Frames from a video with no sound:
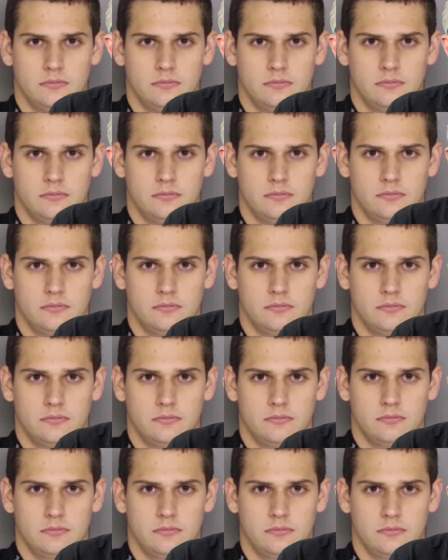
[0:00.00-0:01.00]

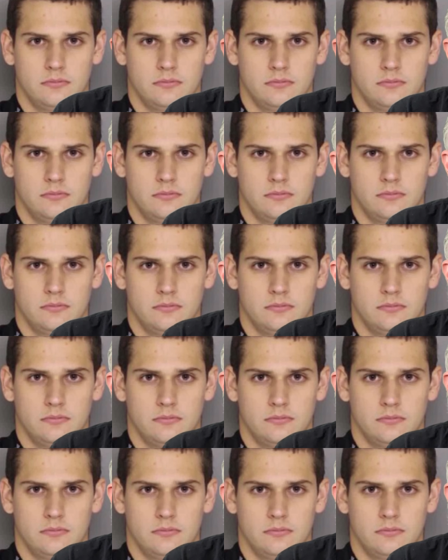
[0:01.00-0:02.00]

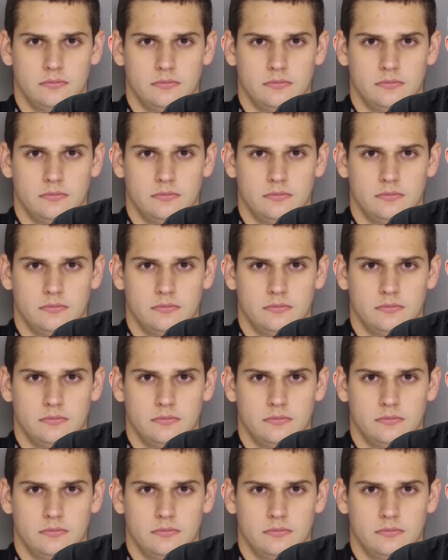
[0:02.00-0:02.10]
(silent)